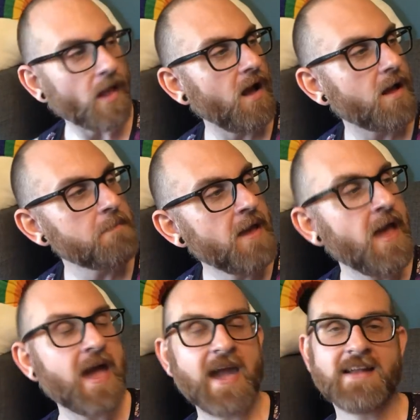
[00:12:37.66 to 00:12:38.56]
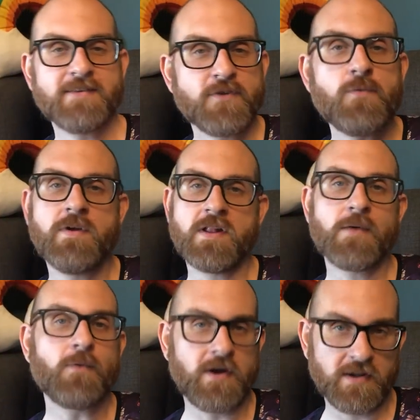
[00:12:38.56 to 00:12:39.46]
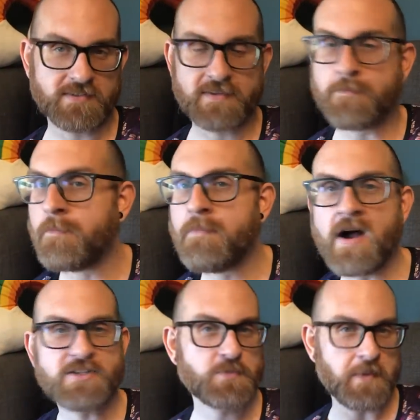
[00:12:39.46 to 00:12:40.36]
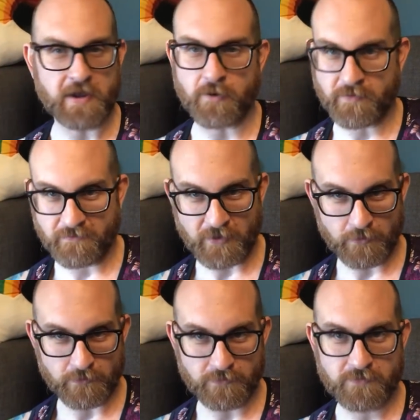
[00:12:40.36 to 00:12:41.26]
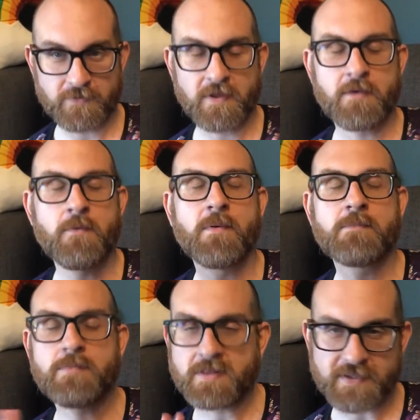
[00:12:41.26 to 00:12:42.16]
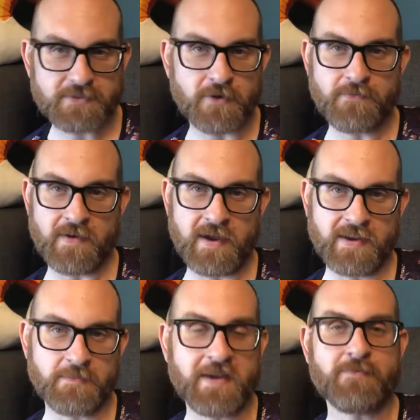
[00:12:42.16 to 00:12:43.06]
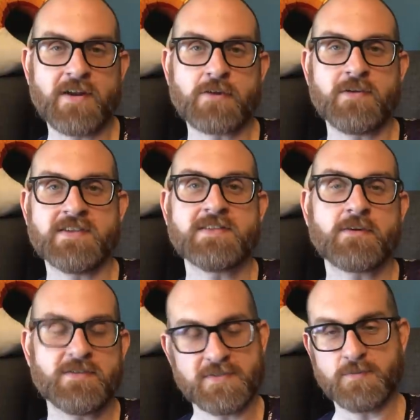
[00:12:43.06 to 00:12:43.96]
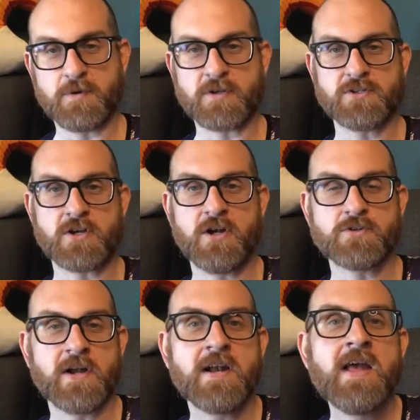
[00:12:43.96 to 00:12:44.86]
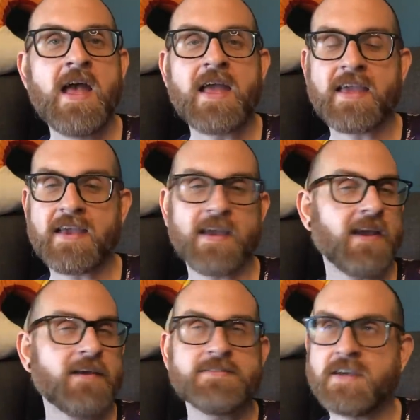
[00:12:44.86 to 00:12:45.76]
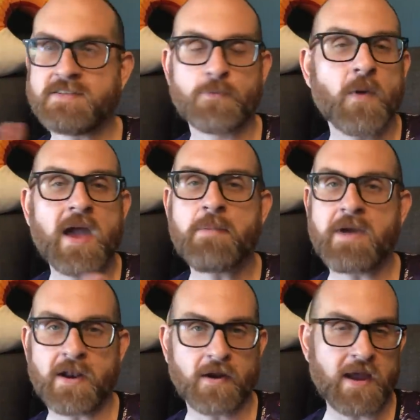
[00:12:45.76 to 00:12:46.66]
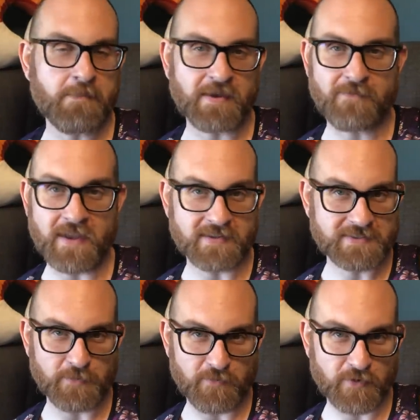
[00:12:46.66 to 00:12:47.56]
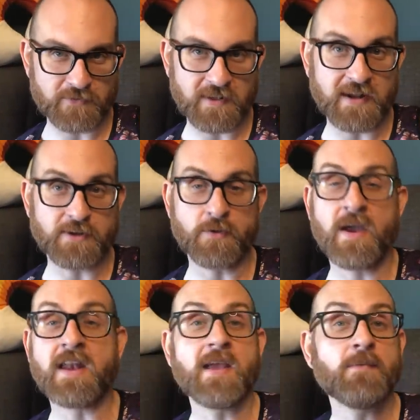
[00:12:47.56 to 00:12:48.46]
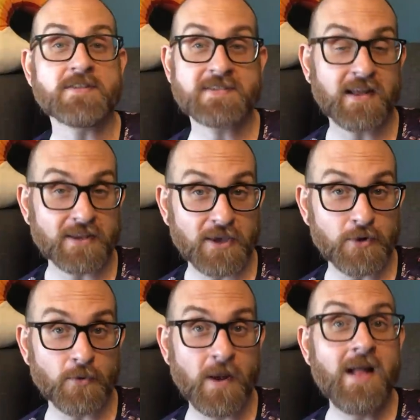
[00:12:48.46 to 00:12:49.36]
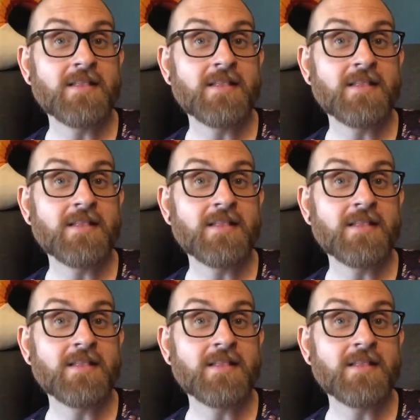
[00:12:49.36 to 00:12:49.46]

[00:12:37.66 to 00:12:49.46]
Um, and if you really want much better reviews, please go find my friend Chris at Chris's Bookish Cauldron. He does way better epic fantasy reviews than I do, and he will sell you